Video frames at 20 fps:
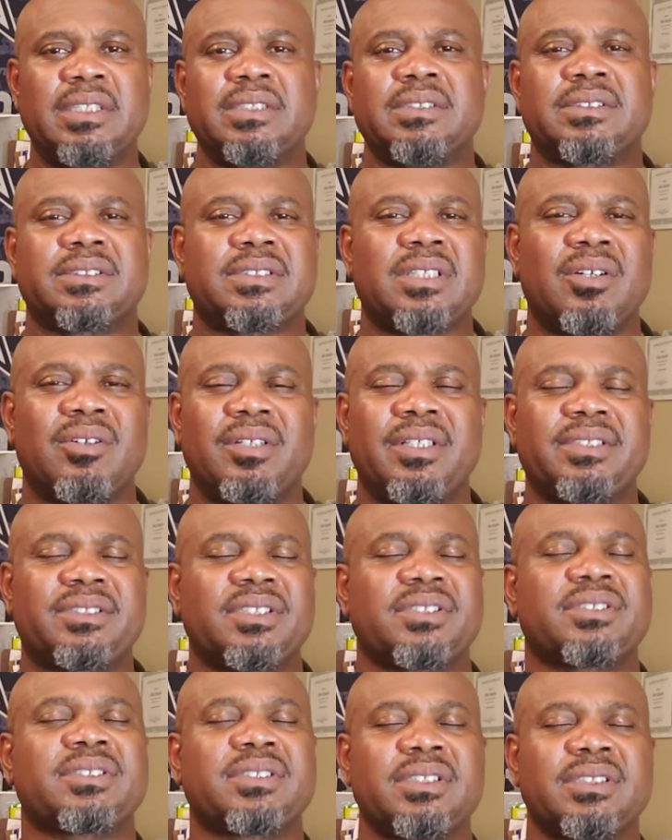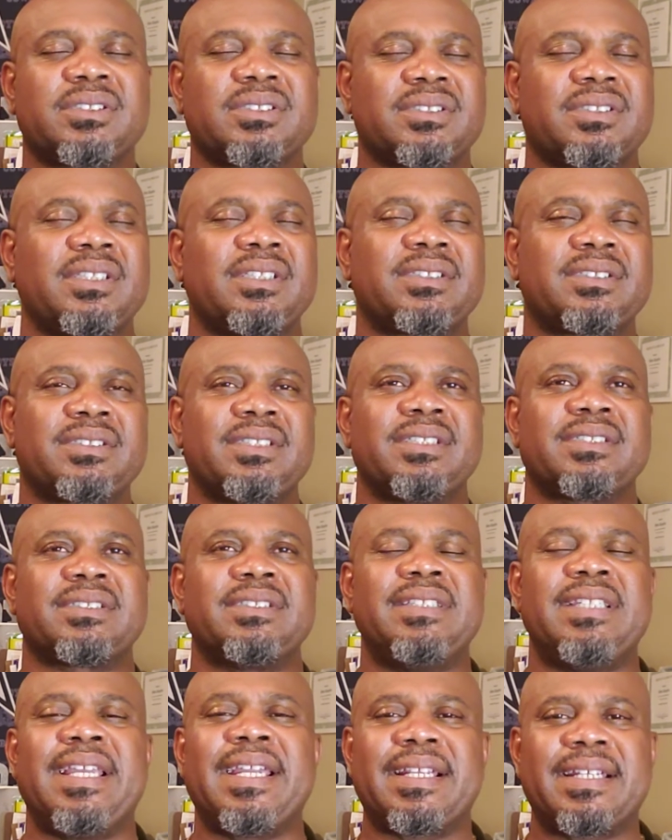So it's just this
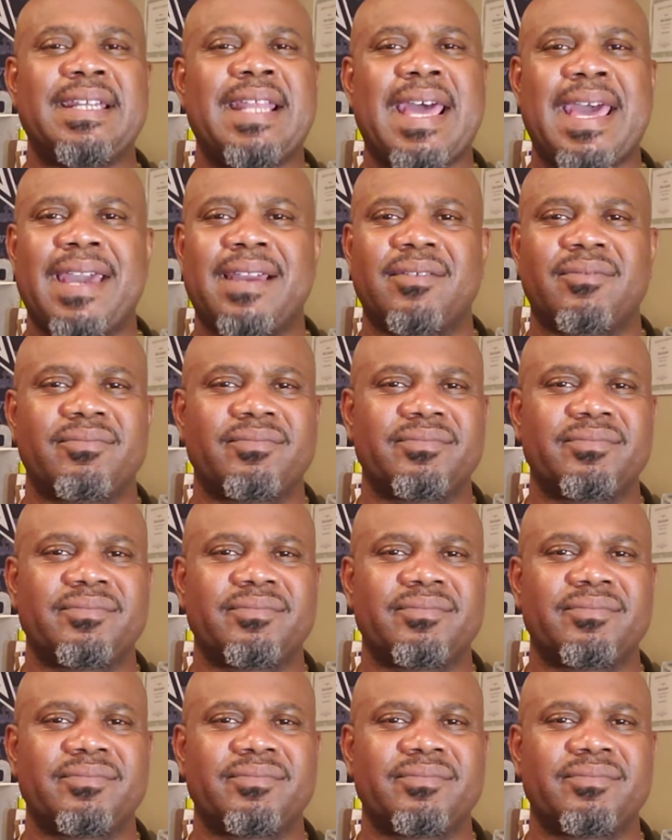knick-knack